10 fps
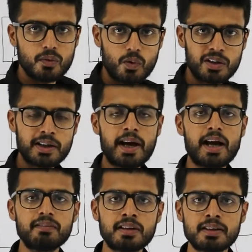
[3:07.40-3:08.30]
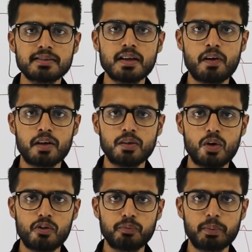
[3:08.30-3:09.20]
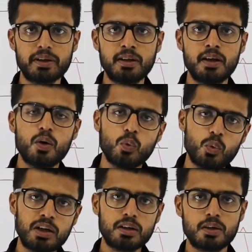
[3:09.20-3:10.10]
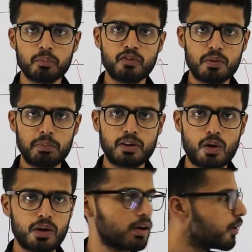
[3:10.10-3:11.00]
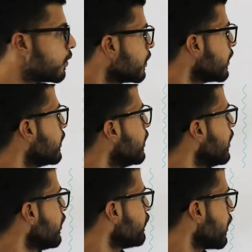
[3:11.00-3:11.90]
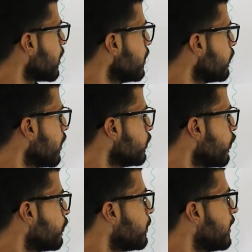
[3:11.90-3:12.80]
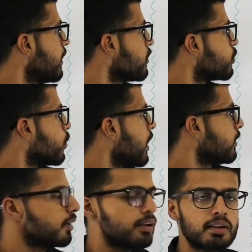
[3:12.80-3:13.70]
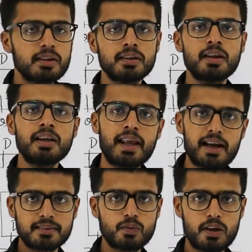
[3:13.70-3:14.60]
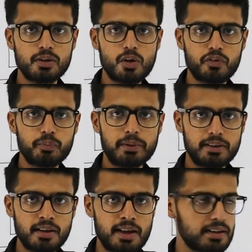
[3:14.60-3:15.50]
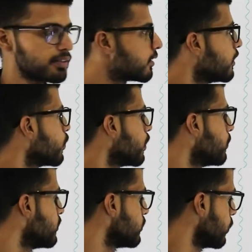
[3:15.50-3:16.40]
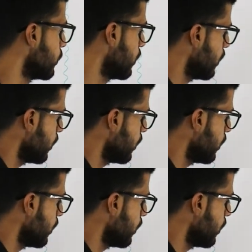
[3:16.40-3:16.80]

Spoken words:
whatever is the value of P will be toggled. Okay. If current value of P is 1, the next value of P, the next state will be 0.